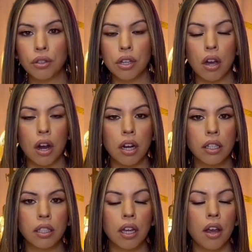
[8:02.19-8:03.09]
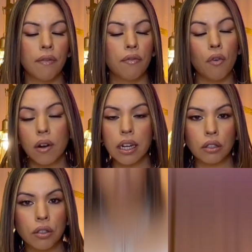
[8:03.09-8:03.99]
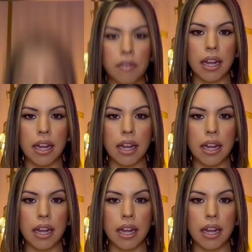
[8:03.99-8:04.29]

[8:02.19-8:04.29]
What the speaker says: yards, 4 extra yards.